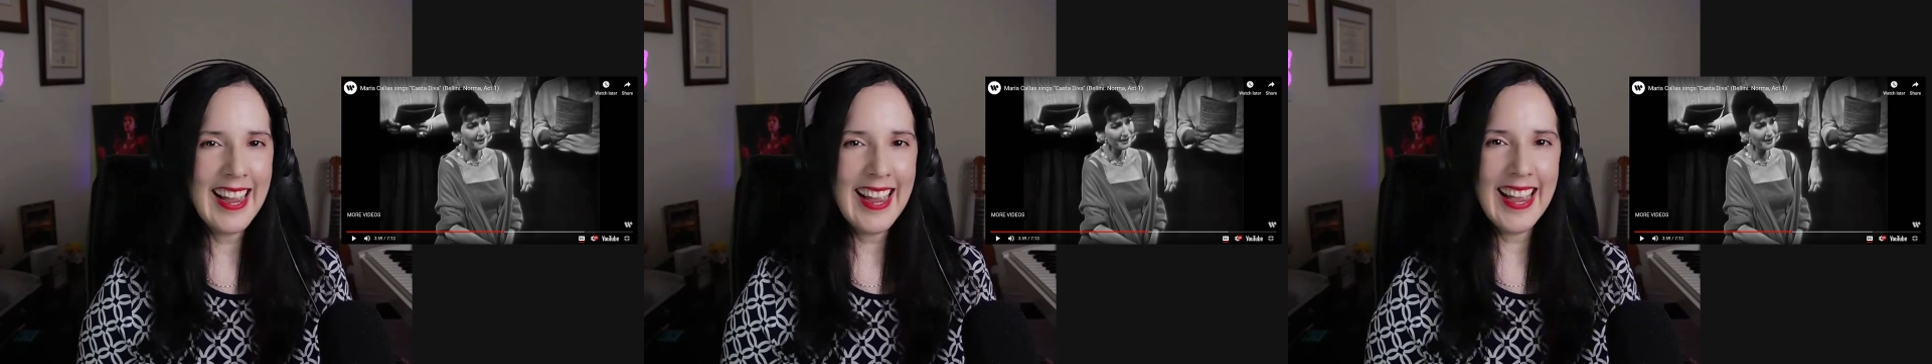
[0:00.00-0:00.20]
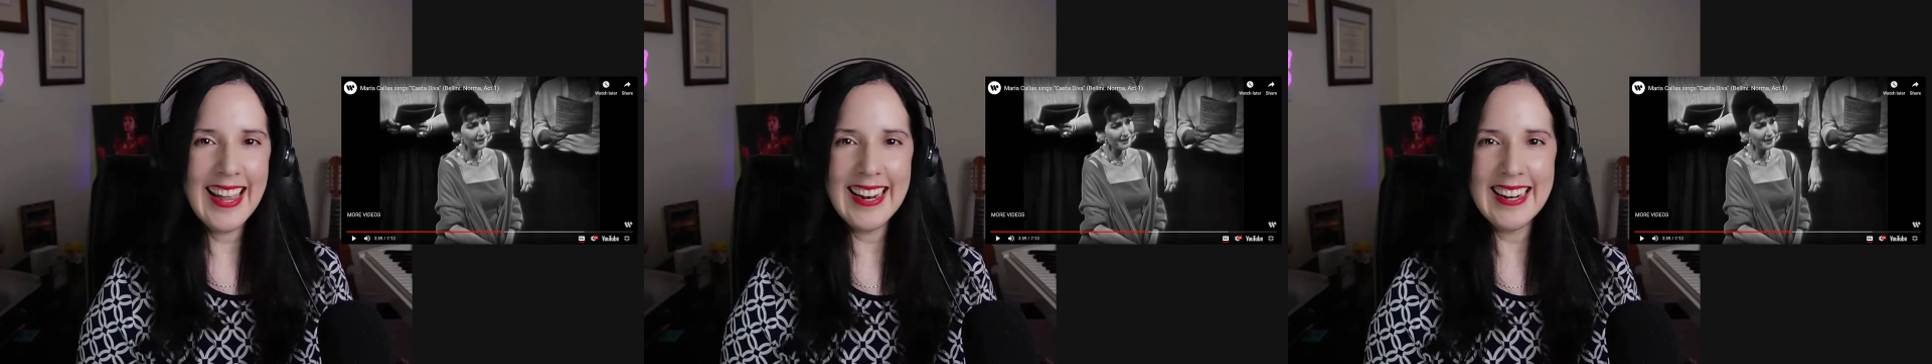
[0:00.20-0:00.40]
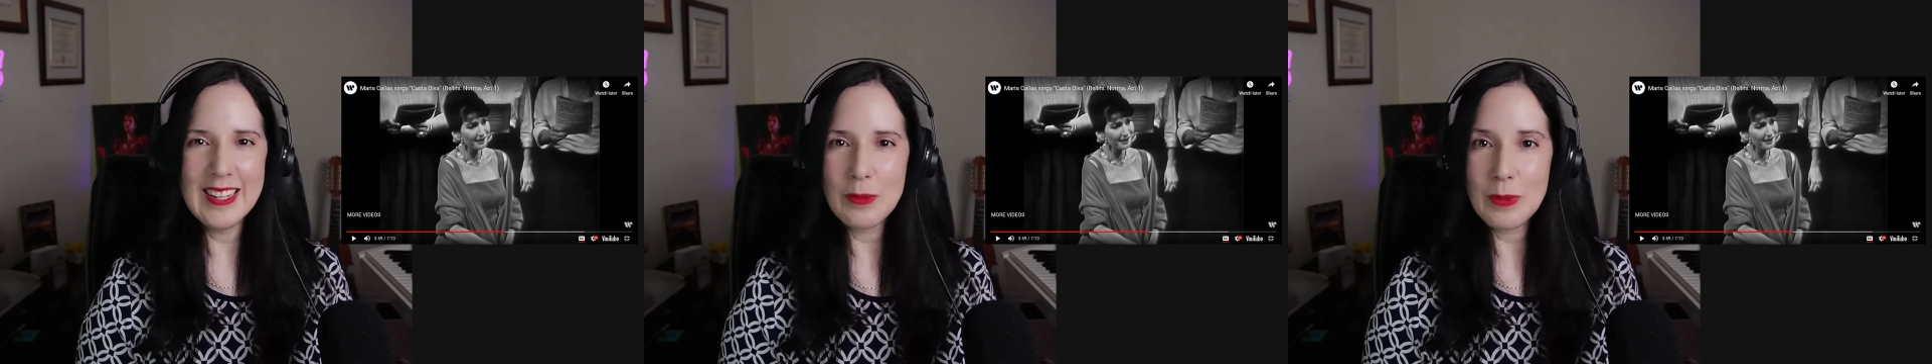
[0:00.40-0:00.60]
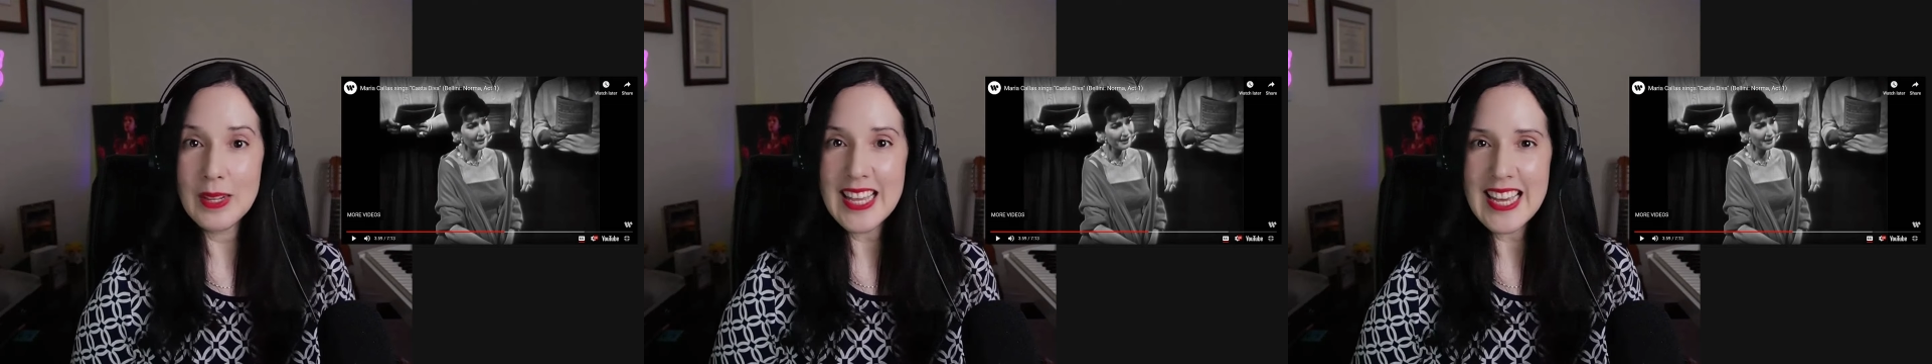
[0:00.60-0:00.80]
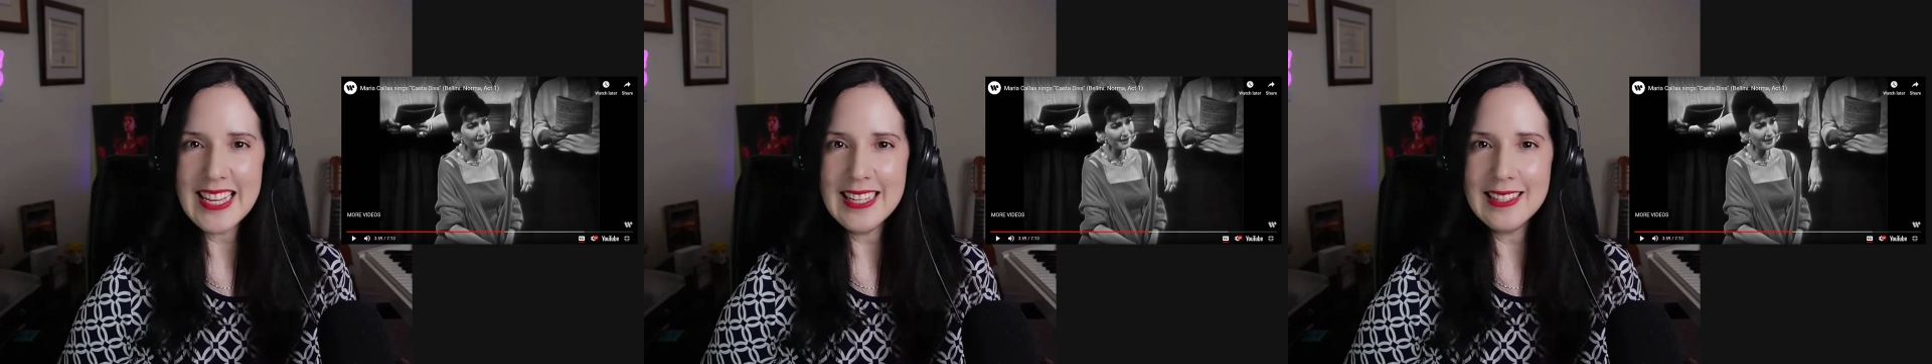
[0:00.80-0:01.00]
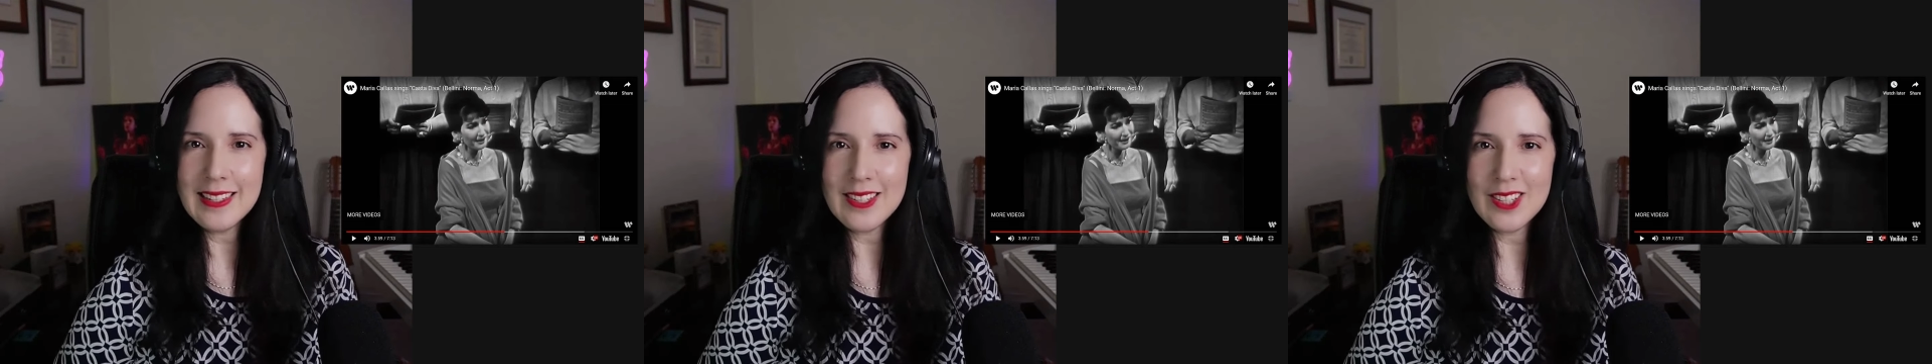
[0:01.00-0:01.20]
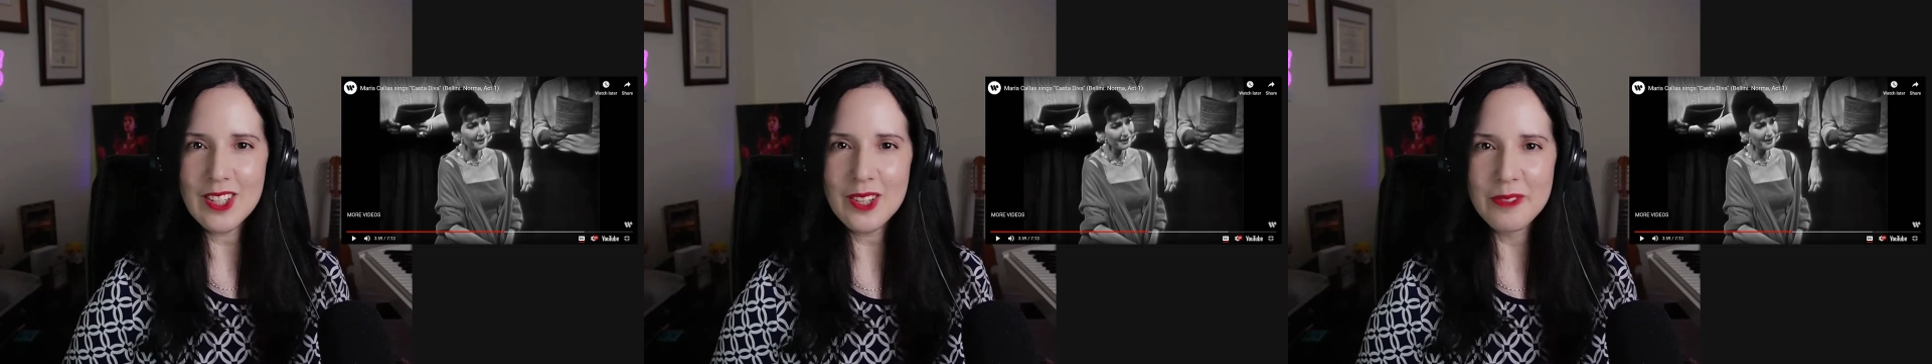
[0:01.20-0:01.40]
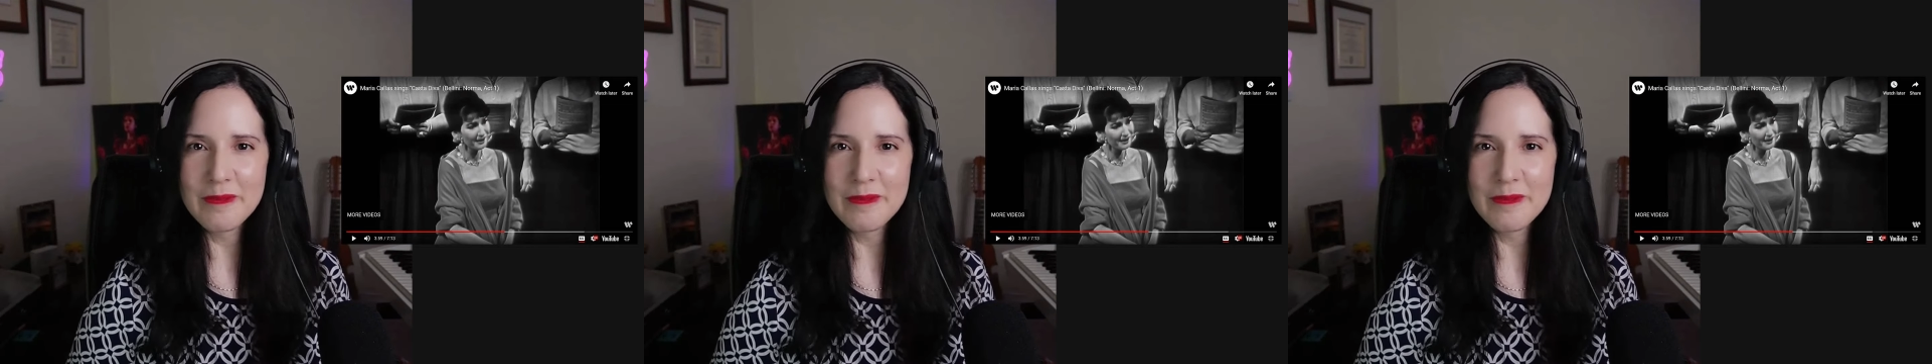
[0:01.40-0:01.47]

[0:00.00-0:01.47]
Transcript: and it's really easy to do.